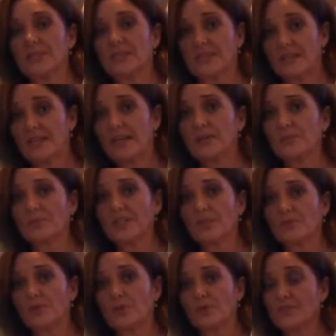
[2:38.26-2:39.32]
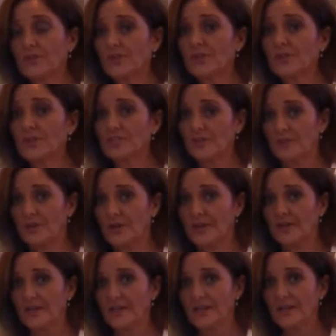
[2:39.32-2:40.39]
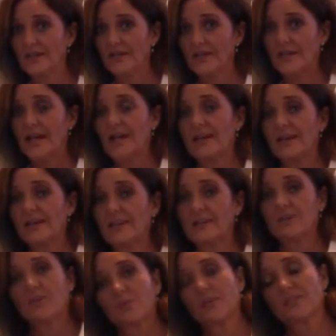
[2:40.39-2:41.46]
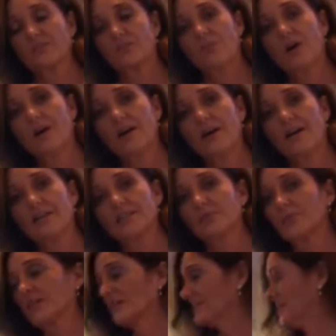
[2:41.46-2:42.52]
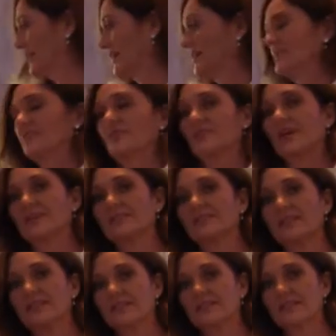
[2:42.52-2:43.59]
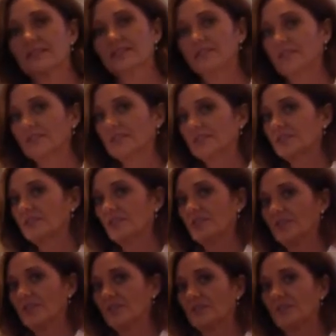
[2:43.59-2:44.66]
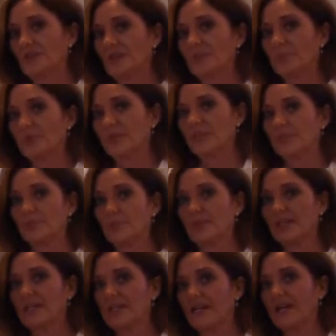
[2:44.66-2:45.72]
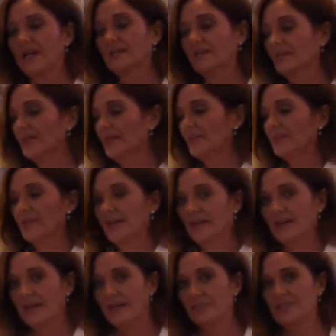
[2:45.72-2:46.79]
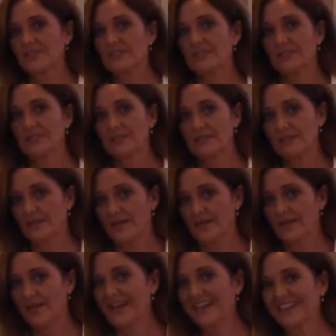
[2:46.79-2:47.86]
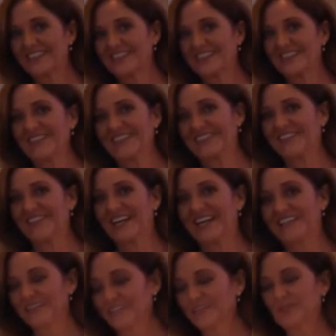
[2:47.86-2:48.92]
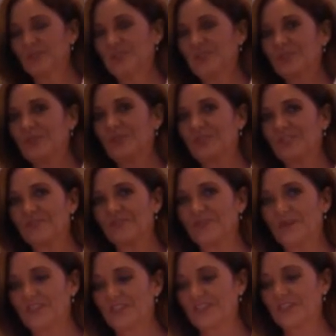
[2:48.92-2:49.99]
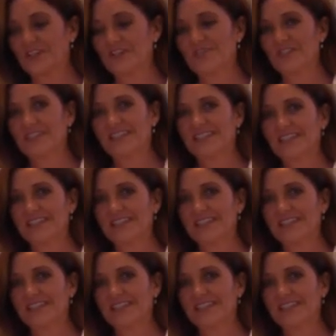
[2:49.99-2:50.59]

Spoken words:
in a settlement for security fraud. And the reason why is because they had a device like this that just, when you hit file print, it printed out. The guy happened to sit right next to a device, would just pull the information off,